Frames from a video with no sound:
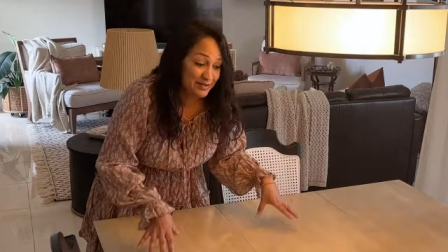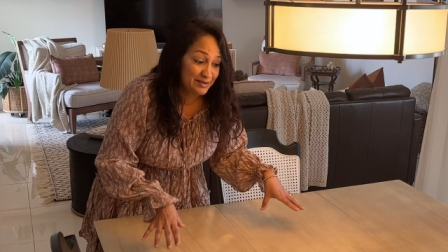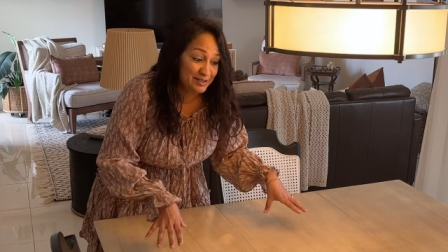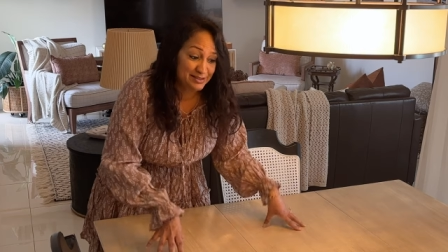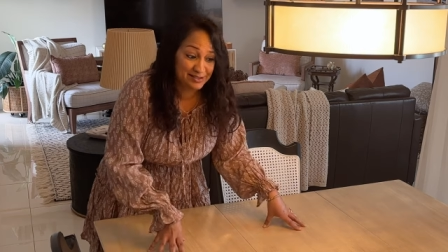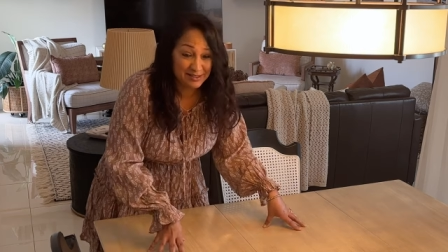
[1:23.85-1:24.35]

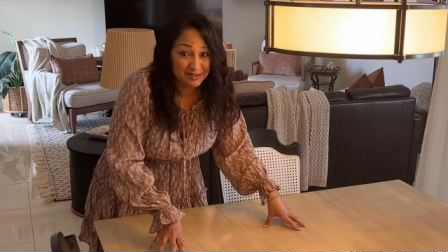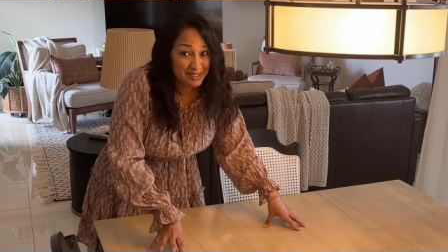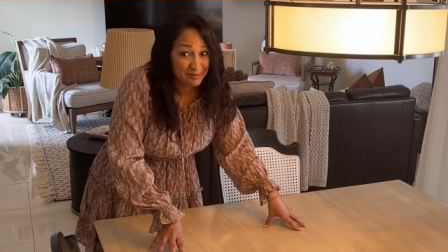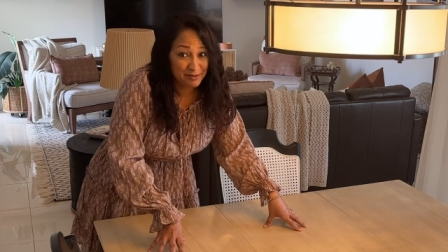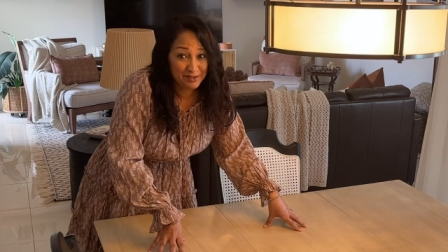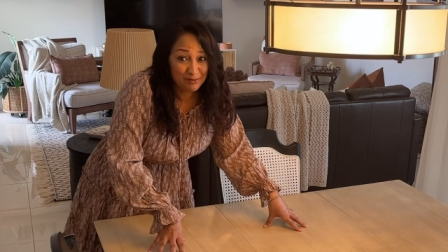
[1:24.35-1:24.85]
This is a
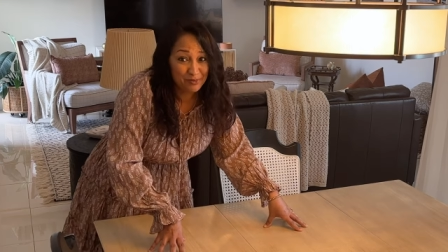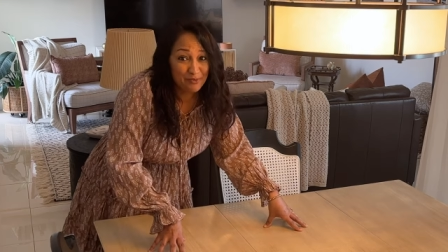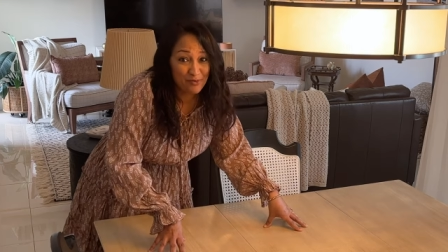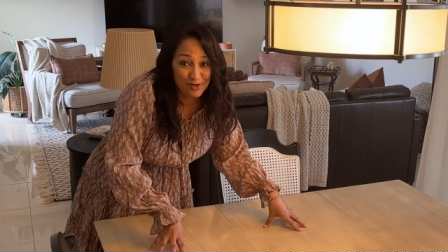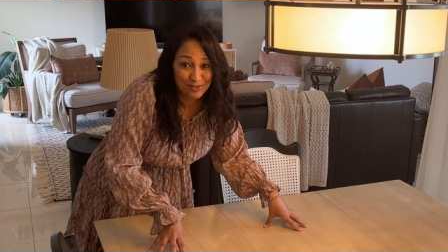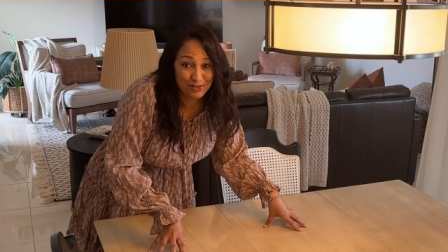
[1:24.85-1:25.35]
table that we
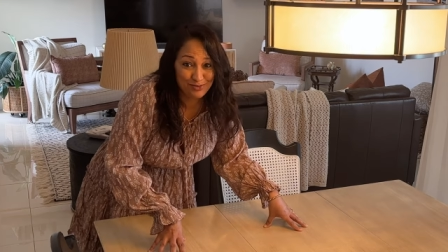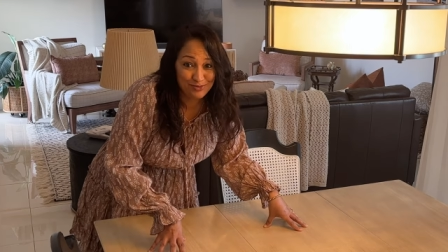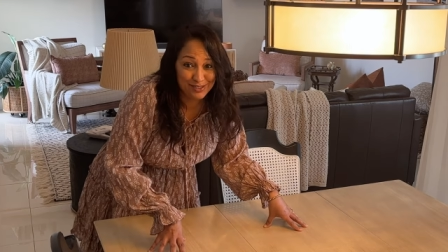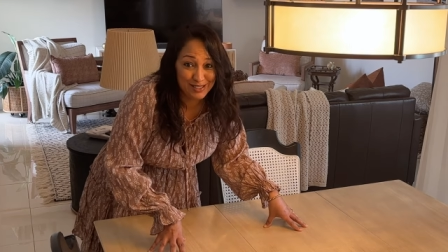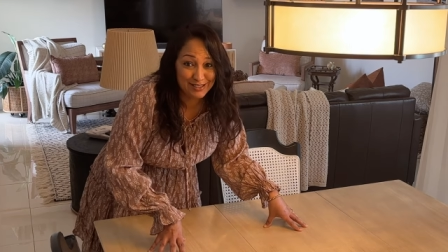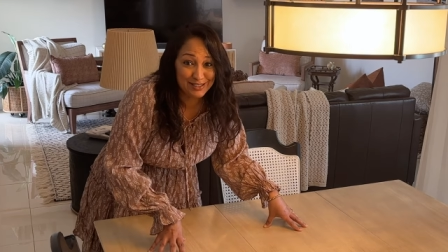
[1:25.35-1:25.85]
once
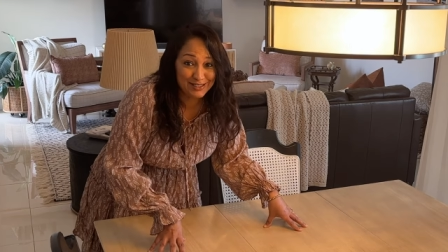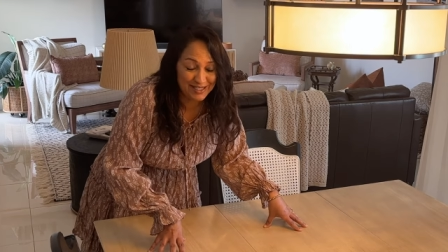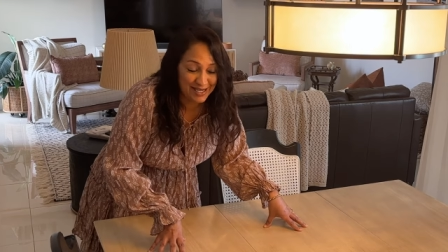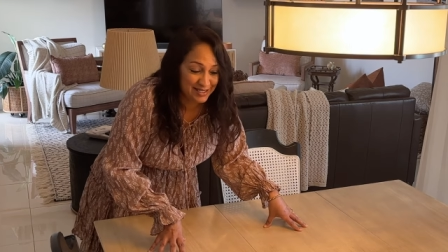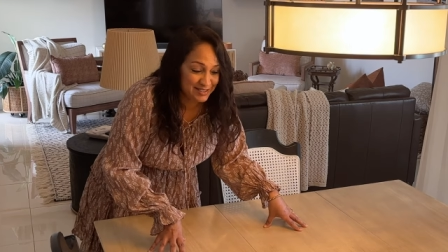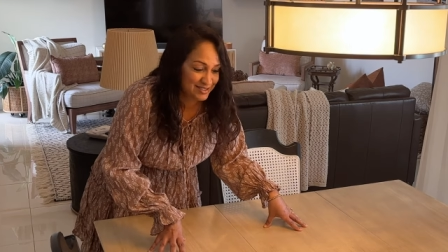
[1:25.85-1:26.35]
used as a
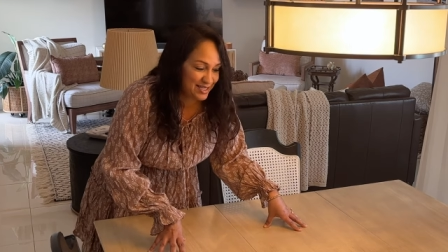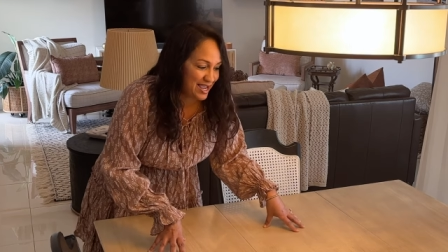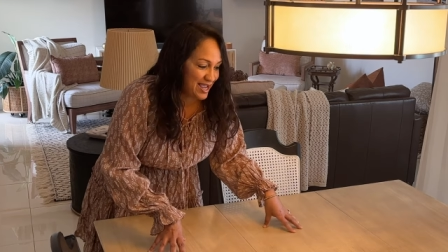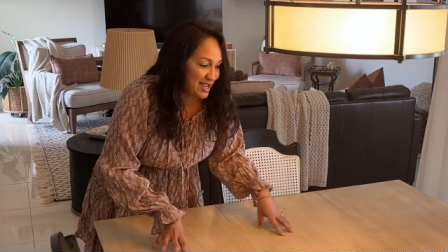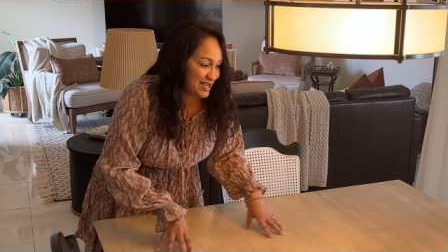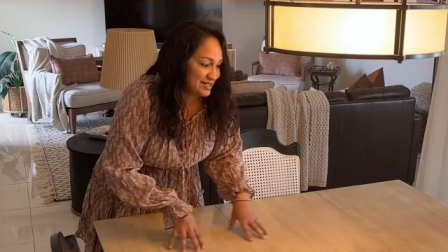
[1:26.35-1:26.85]
desk
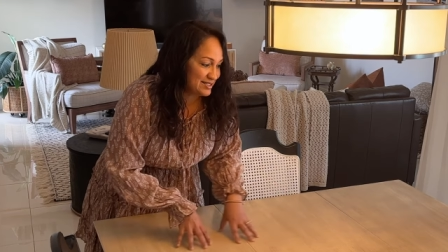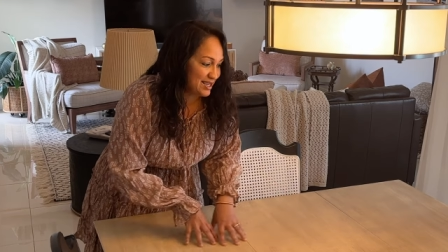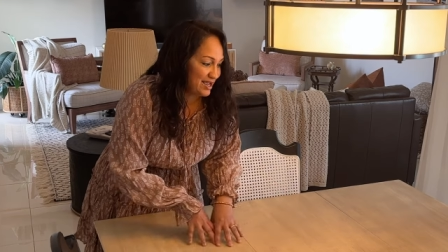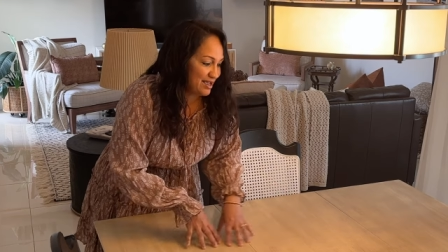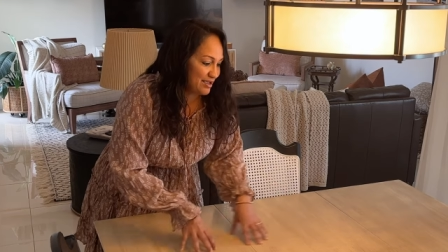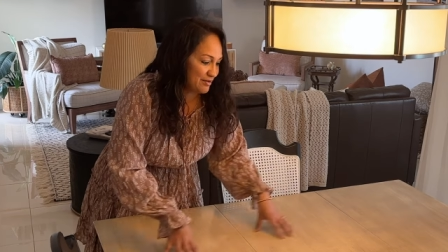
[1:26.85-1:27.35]
and
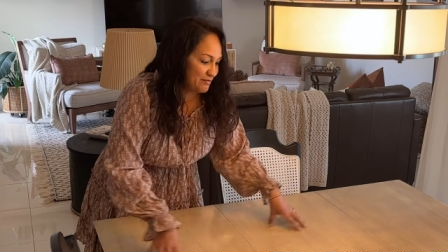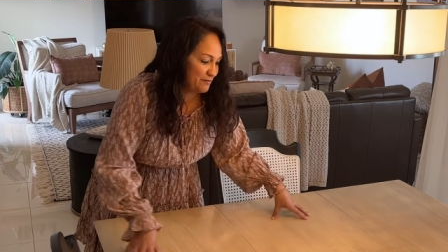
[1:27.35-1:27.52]
I